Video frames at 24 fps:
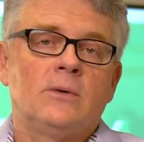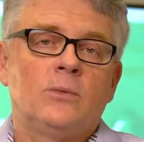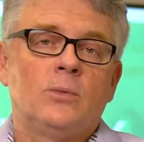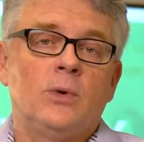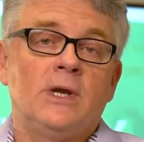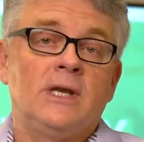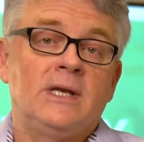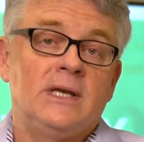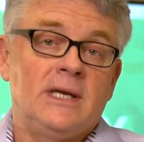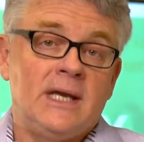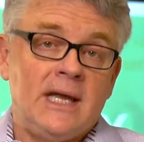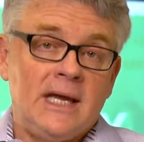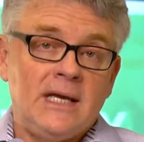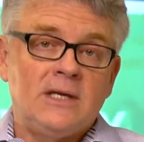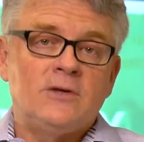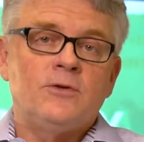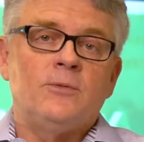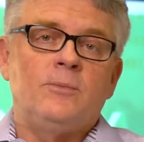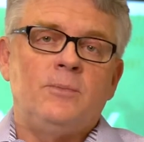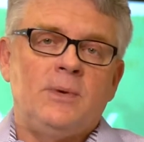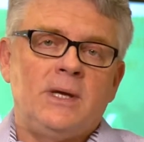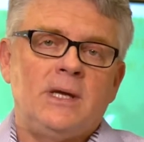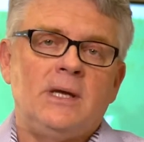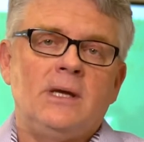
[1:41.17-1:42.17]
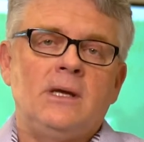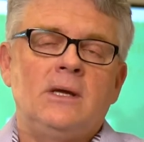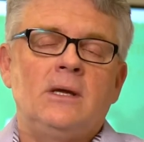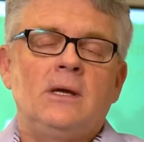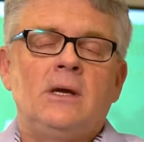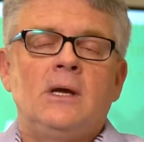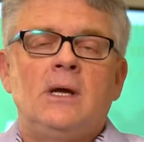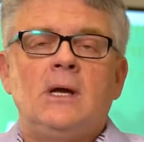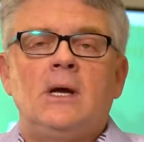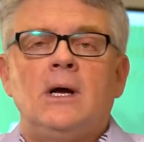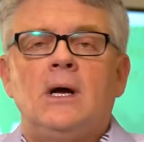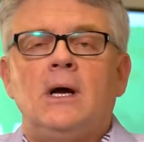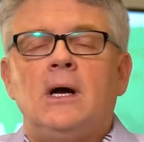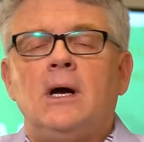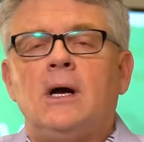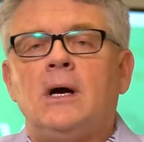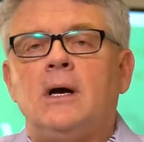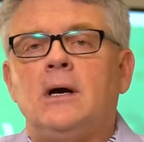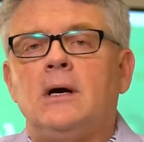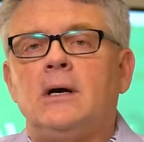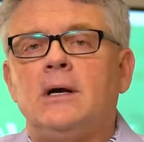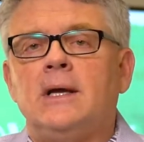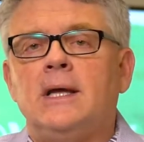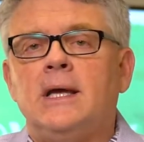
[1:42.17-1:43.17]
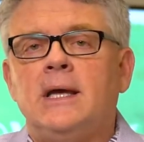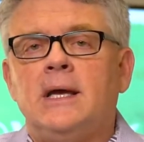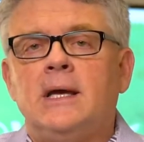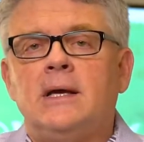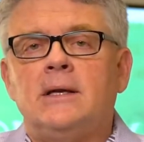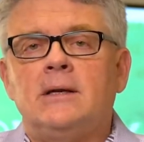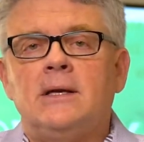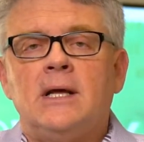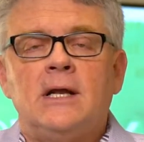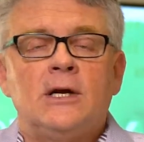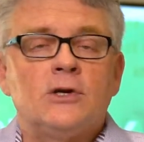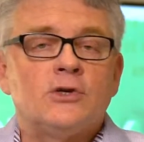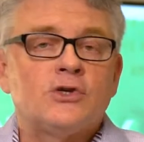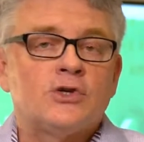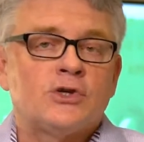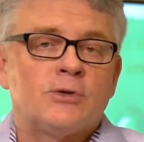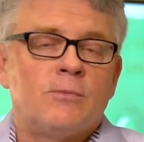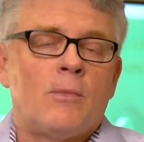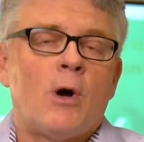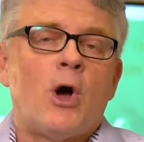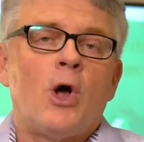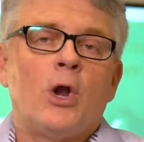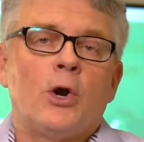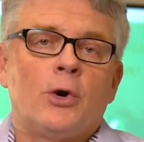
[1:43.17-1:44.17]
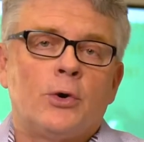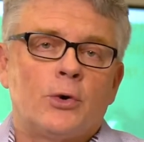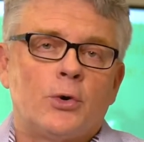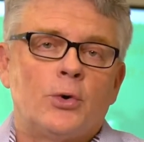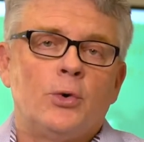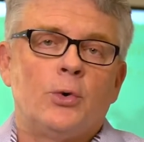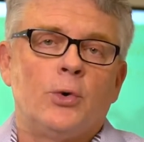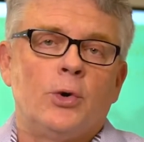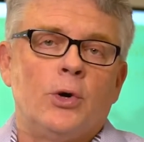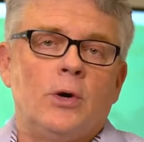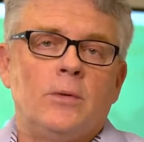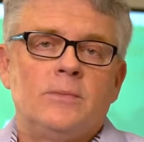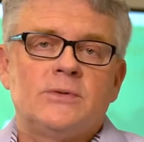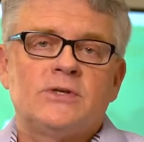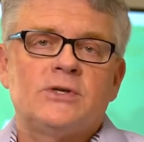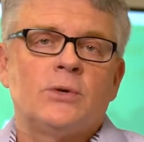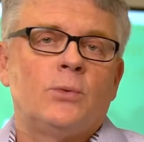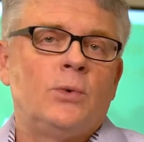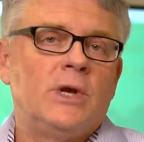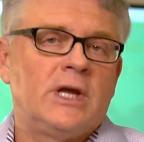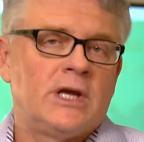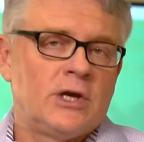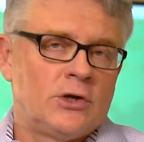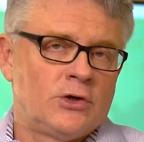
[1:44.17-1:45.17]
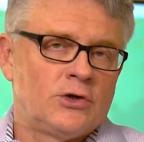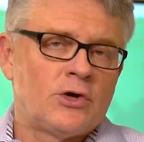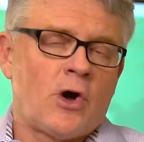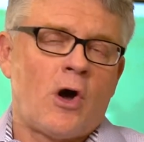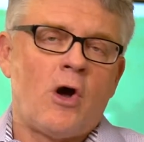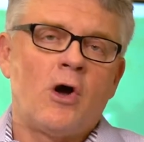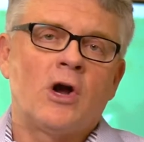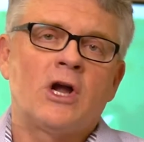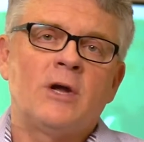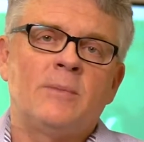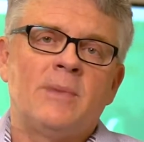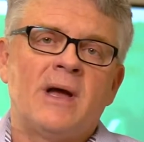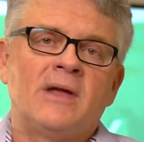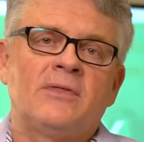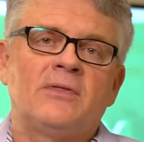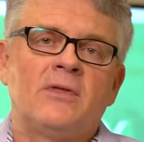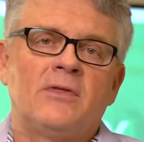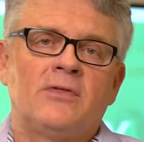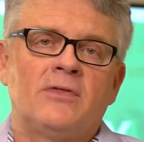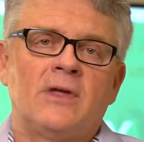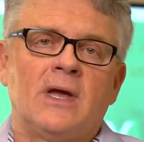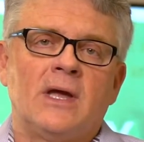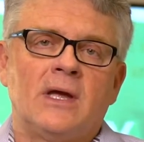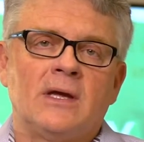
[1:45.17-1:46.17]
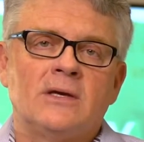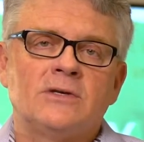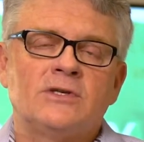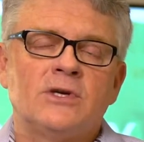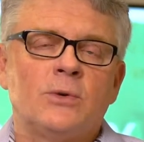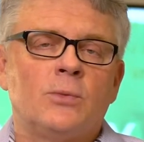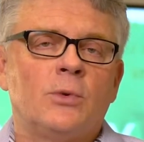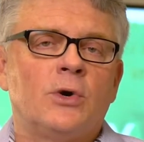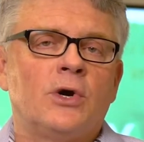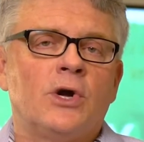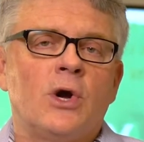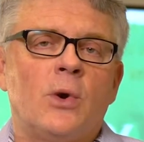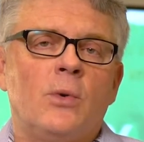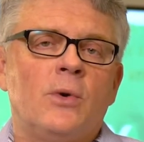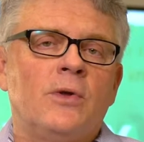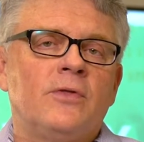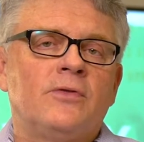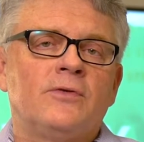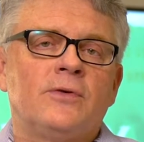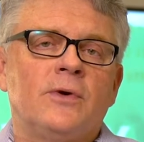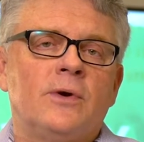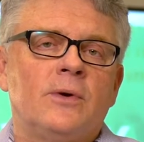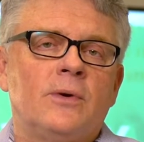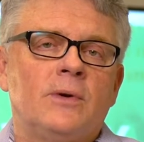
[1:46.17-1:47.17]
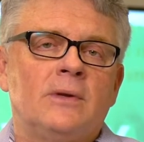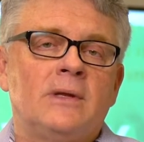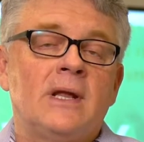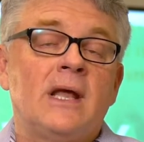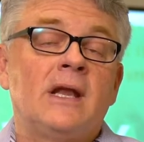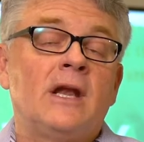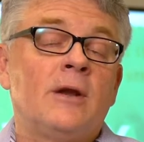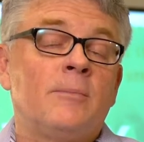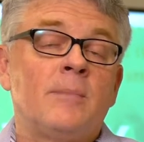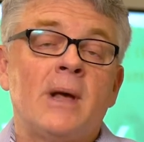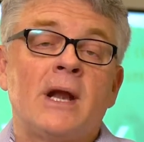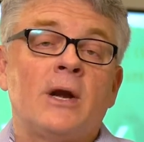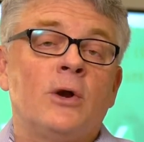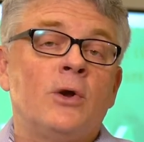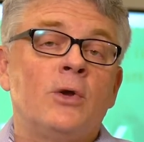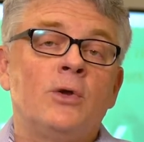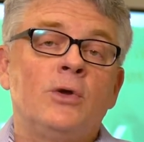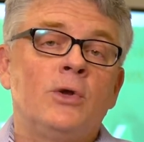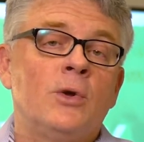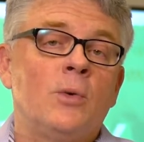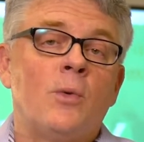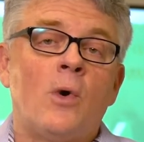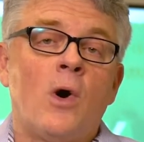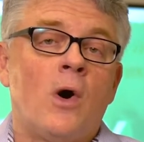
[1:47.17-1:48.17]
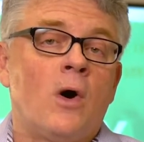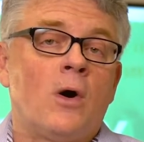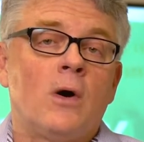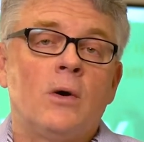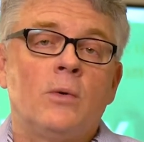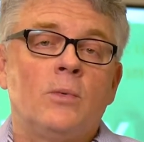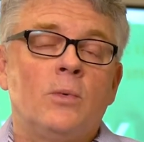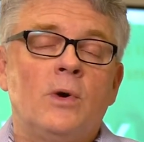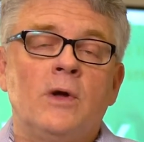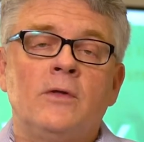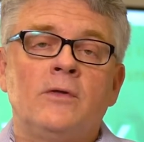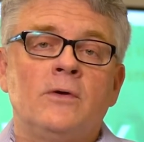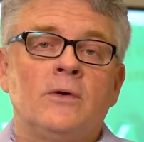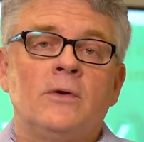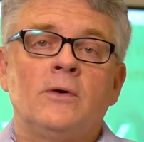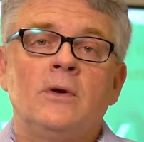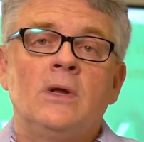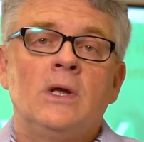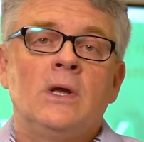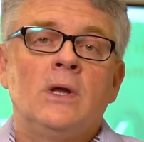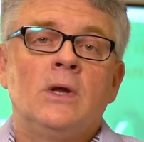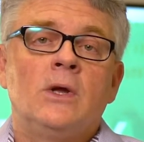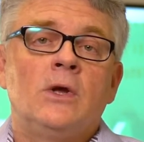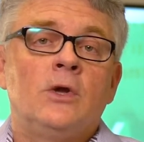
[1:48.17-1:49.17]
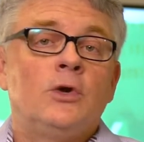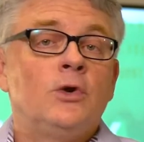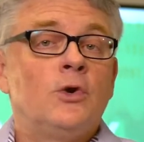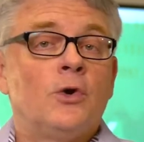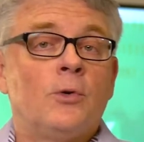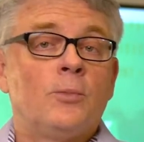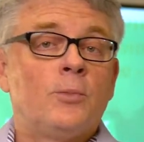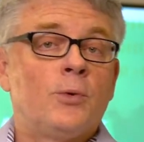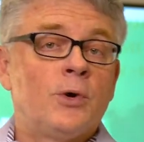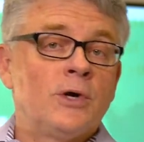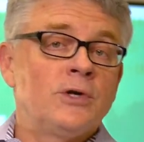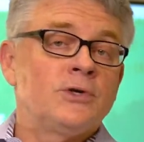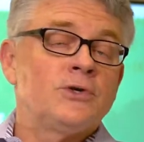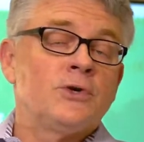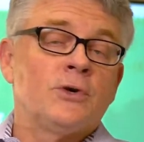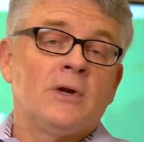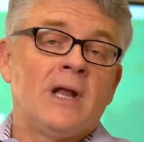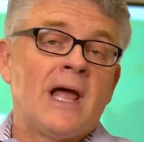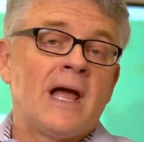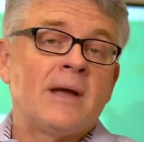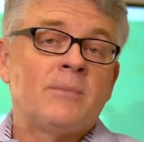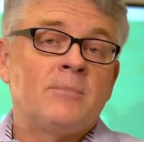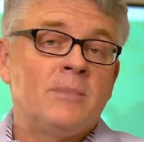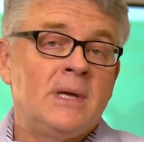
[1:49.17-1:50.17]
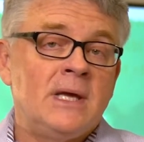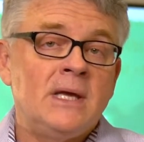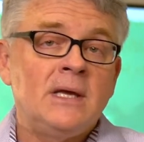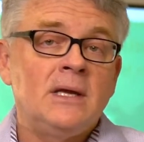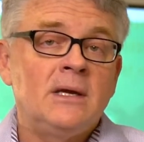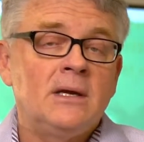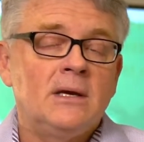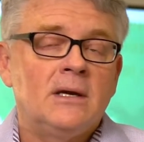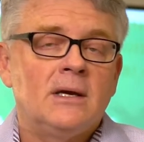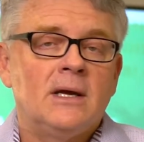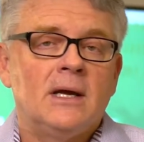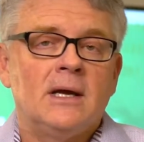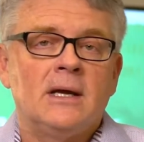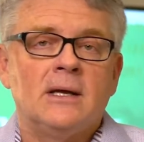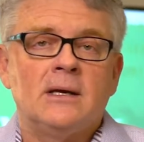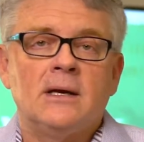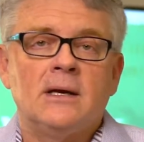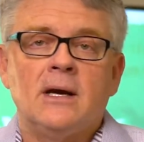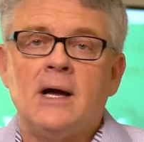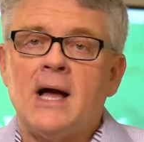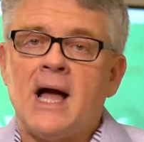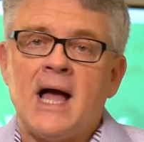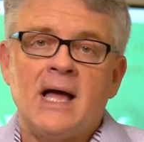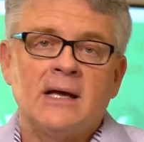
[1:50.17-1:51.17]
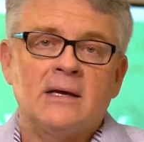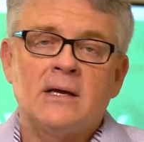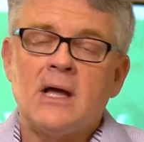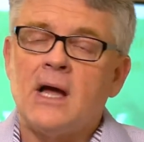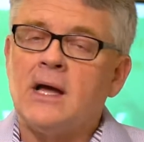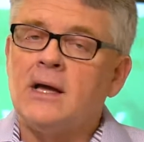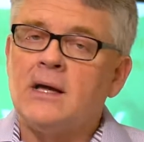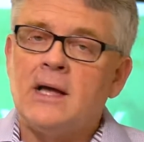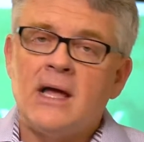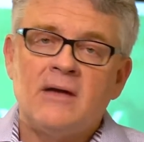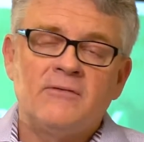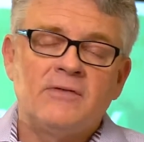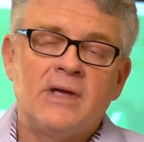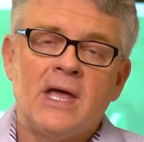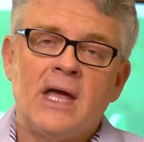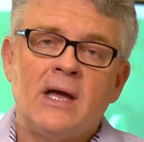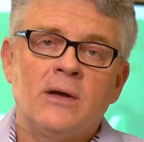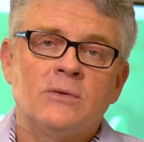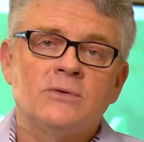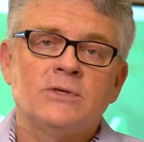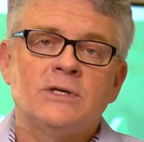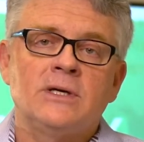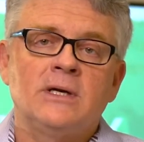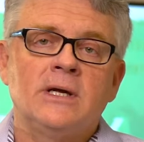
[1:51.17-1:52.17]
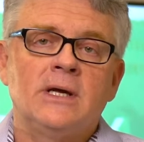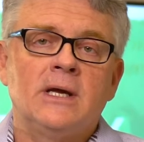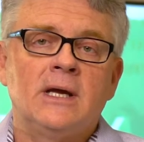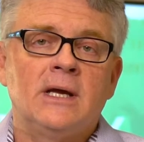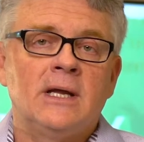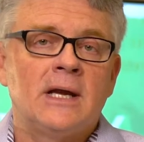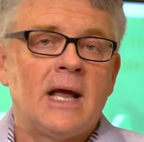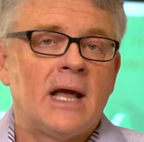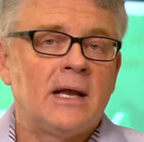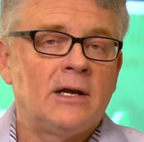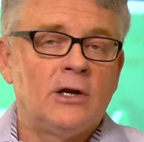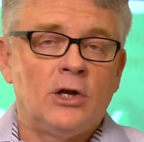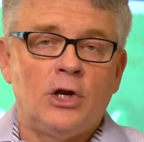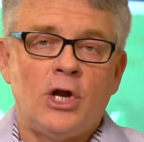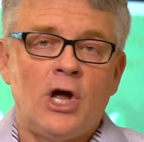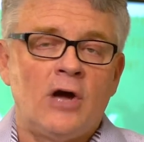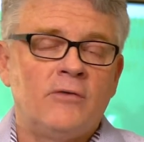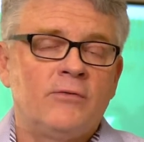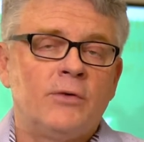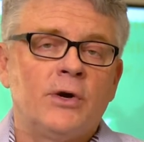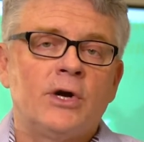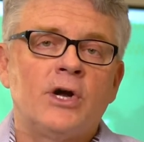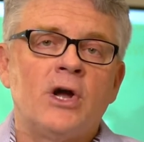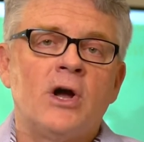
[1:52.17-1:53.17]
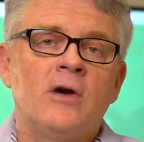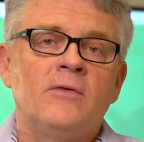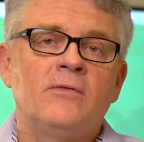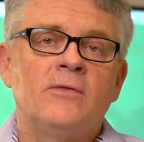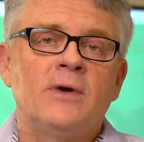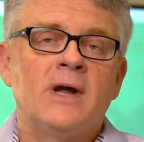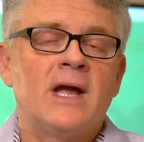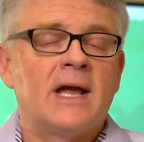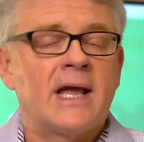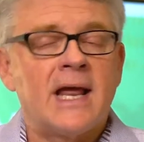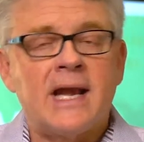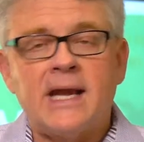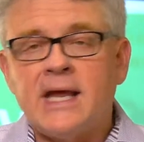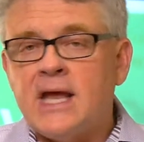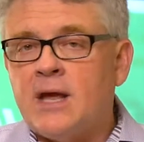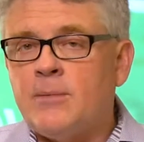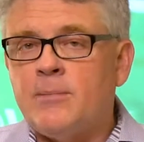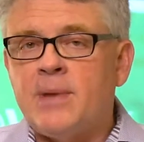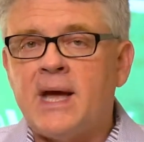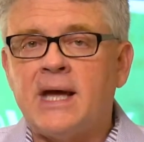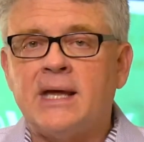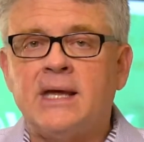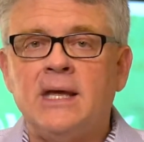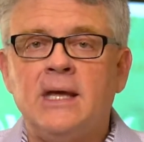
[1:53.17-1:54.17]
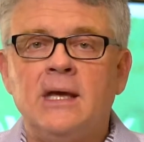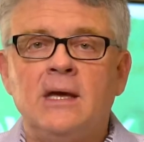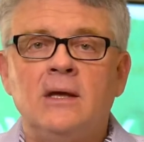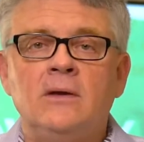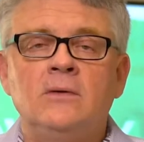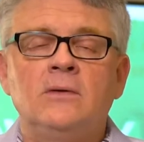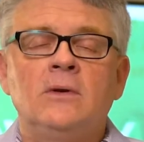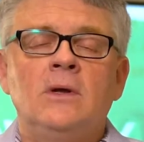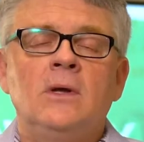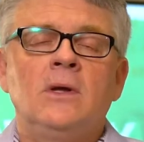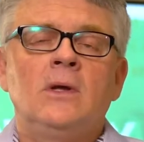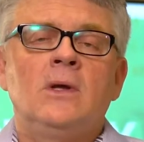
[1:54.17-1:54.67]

We need to be in a smaller group so we can talk about the things that we're going through. And that doesn't matter who you are, whether you're a preacher like me, and I have counseling and I love recovery. I got to get back in